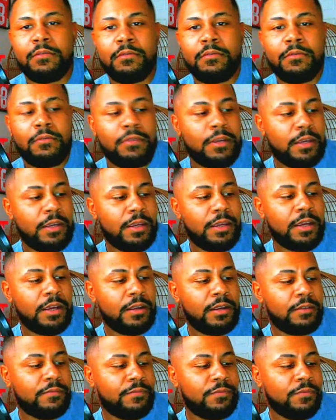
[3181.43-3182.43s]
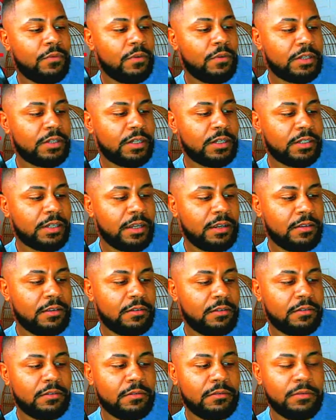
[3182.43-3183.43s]
Yeah, he had 4
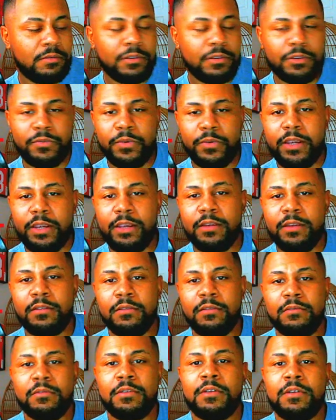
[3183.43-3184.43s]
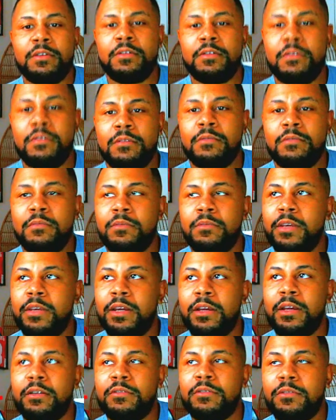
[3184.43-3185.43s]
touchdowns. Well, 3. What you
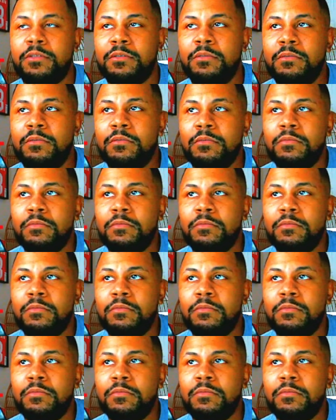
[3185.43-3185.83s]
got? 2.